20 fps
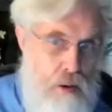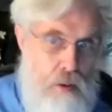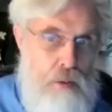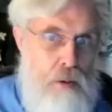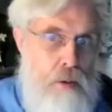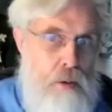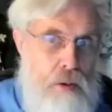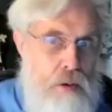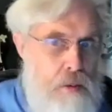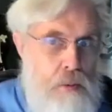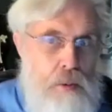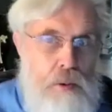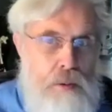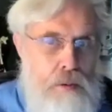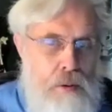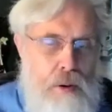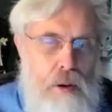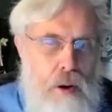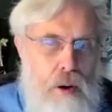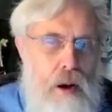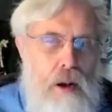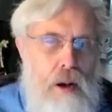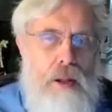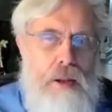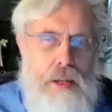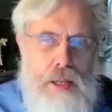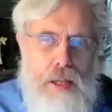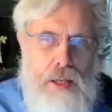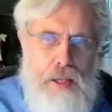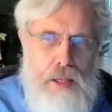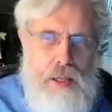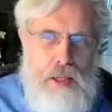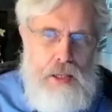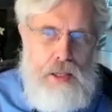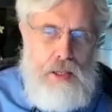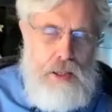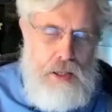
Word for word: or, or you wouldn't call it editing.